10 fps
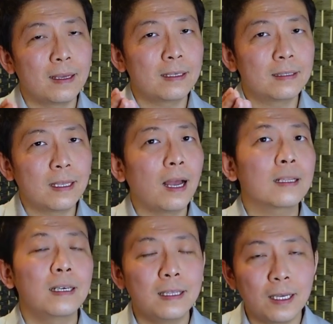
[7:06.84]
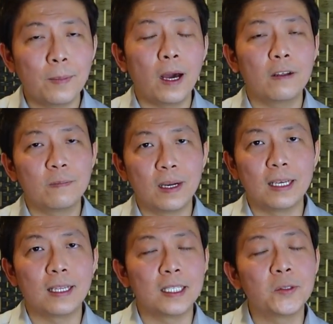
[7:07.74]
Exactly the amount of
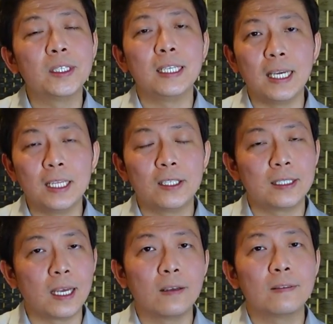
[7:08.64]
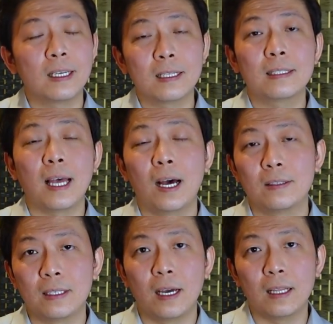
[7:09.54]
money that you would need to save
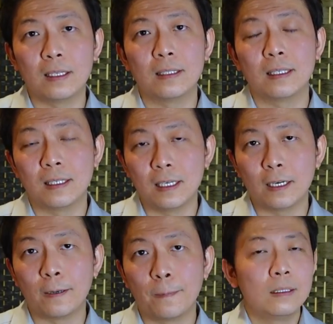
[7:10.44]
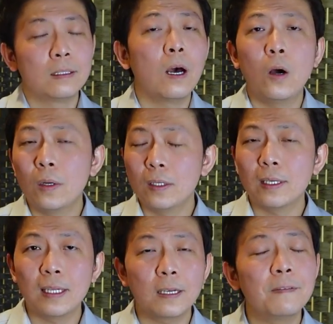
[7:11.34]
$6,000 a year. So you
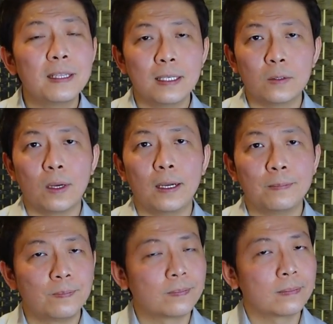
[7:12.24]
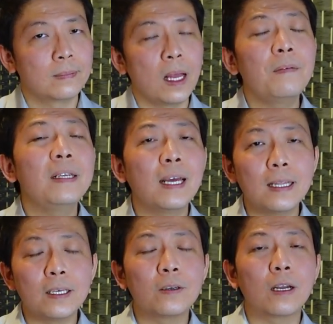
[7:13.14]
can think of it this way. Every day
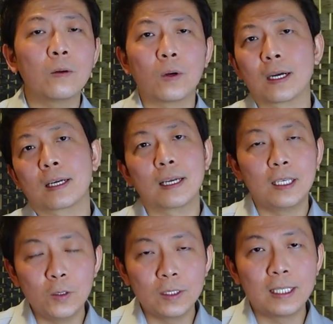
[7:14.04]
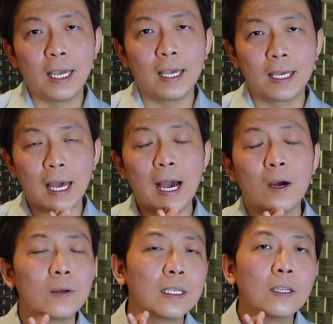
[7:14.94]
that you go to work, you take
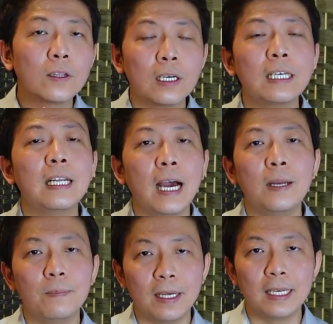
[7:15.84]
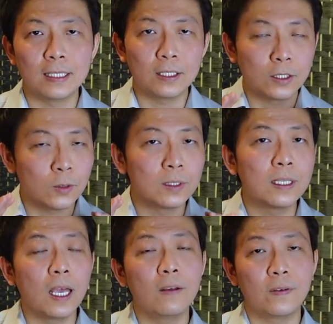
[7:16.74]
out 39 minutes to
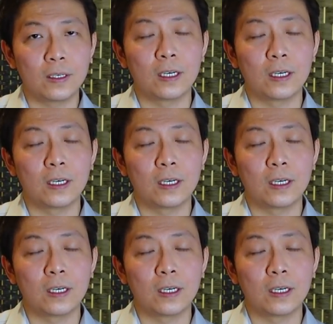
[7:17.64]
save for